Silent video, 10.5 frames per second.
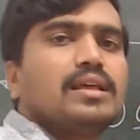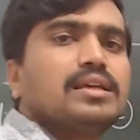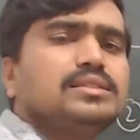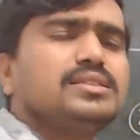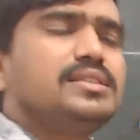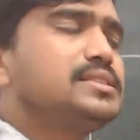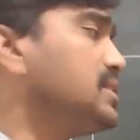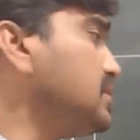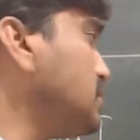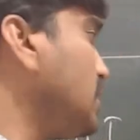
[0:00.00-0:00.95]
See, this
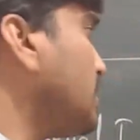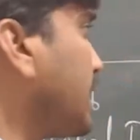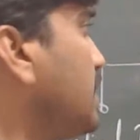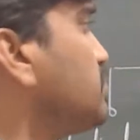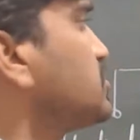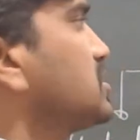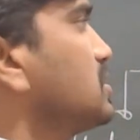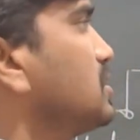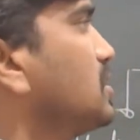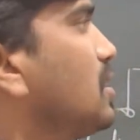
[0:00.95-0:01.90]
is the
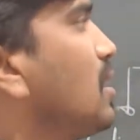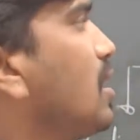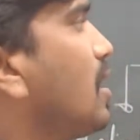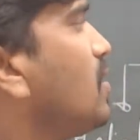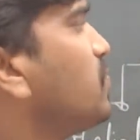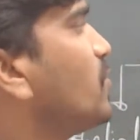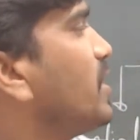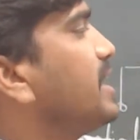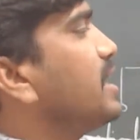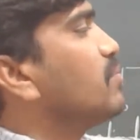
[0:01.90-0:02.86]
types of
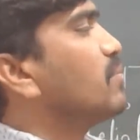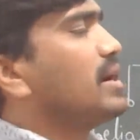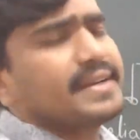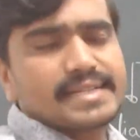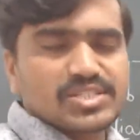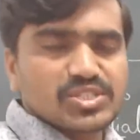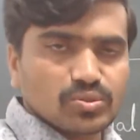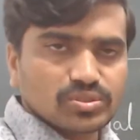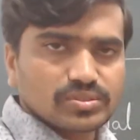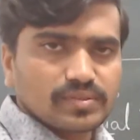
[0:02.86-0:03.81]
animal
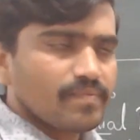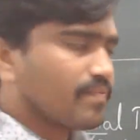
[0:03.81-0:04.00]
tissues: